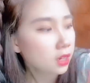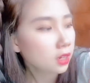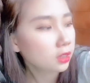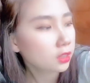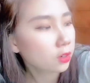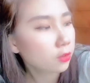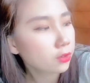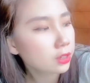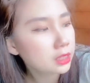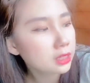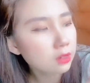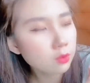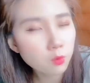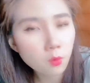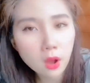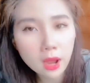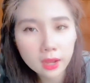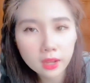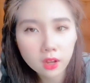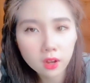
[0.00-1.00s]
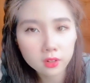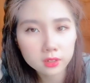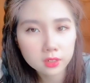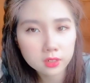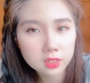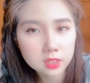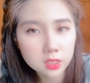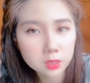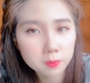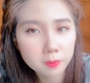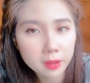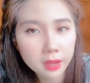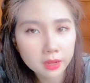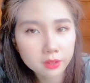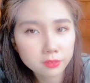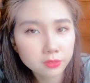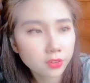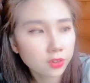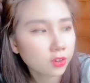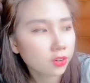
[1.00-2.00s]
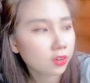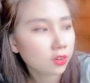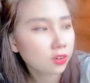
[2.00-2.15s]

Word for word: the reason why I gotten this bag for